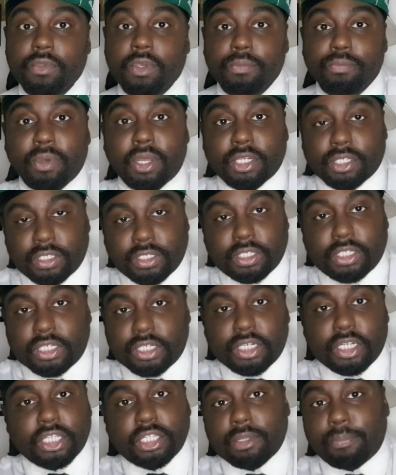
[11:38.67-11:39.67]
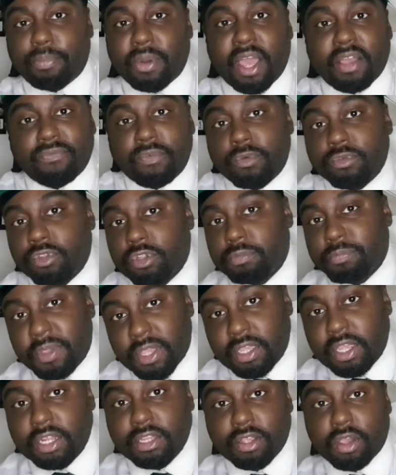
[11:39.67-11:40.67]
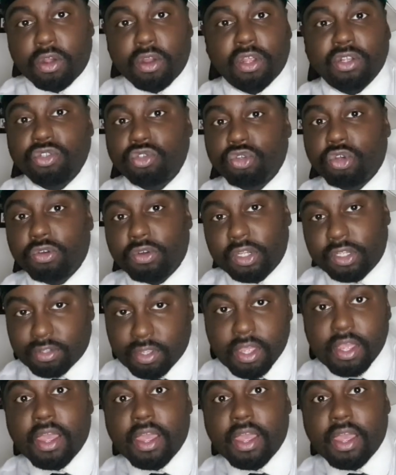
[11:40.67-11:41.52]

But she needs a platform to speak and tell her stories.